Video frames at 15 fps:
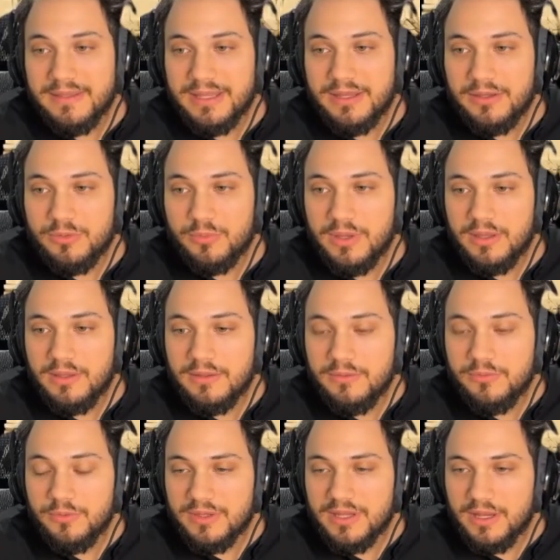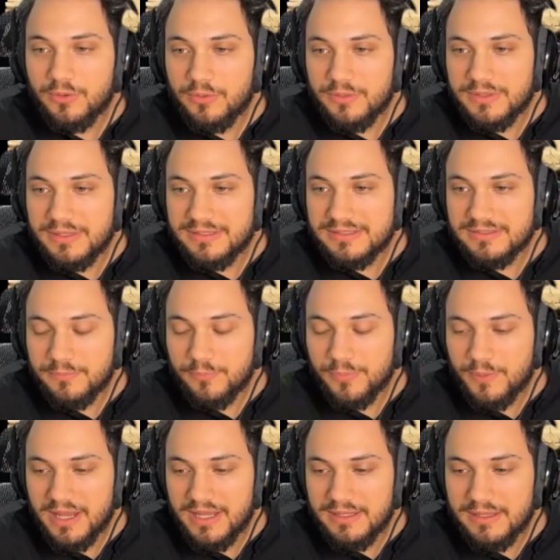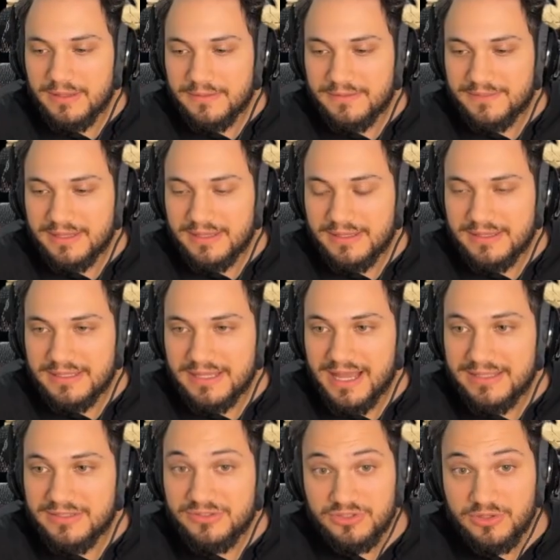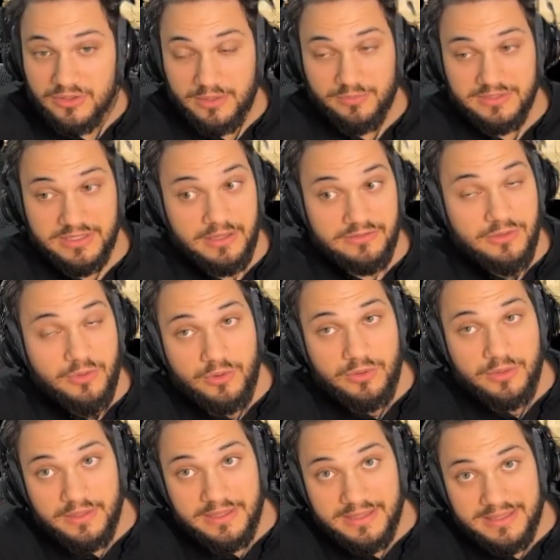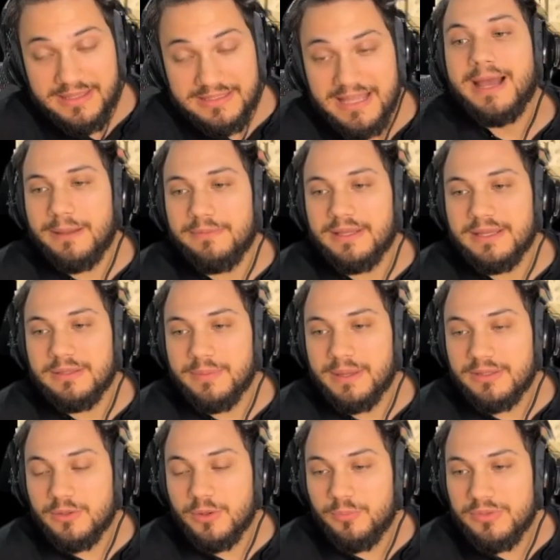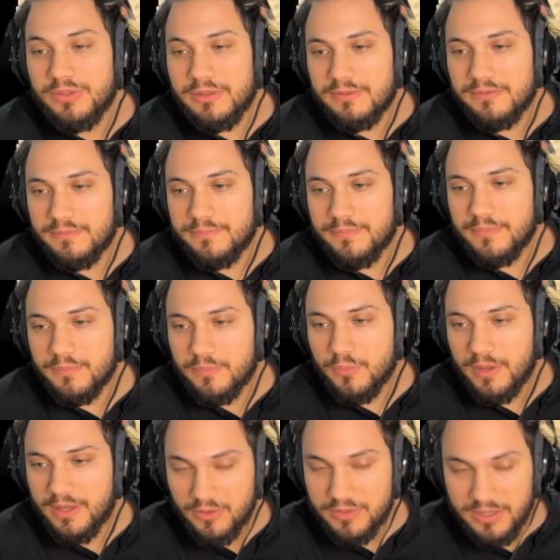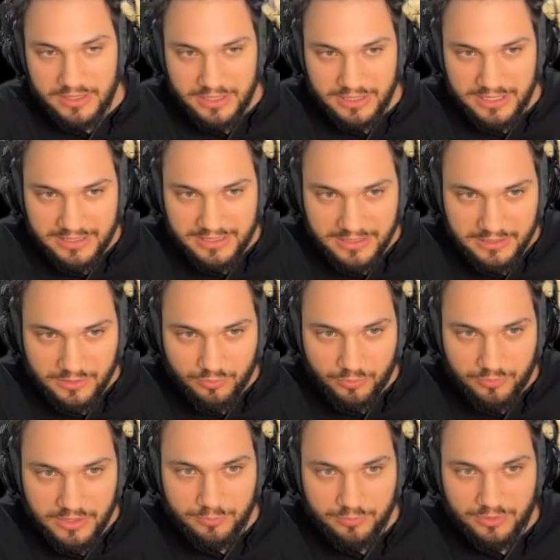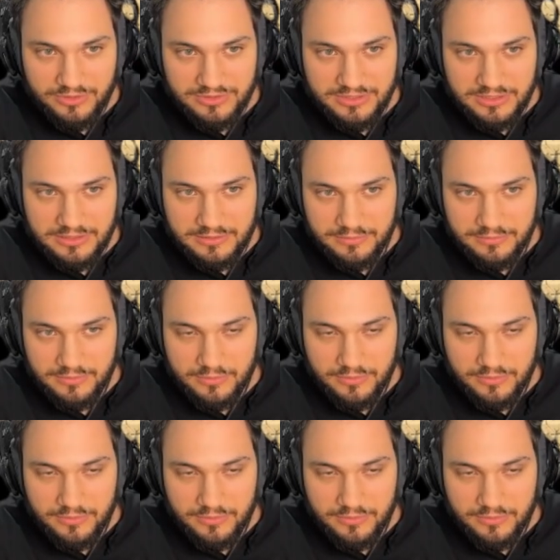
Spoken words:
Here as well, for now, it's bugged and hasn't shown up yet after all. It's alpha to battle option, where you can click and there will be a person.